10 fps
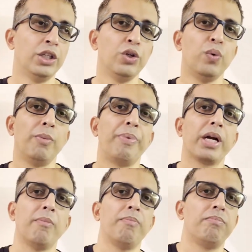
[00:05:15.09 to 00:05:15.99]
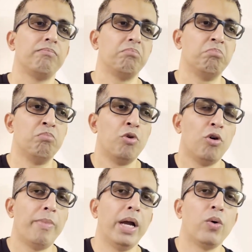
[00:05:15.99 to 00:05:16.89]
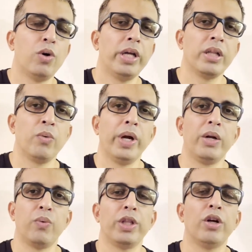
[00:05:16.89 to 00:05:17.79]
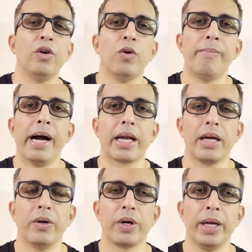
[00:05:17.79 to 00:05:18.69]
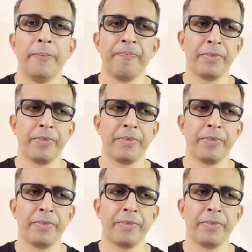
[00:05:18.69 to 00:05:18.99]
you will pick up more by holding the weight with your lower back, okay?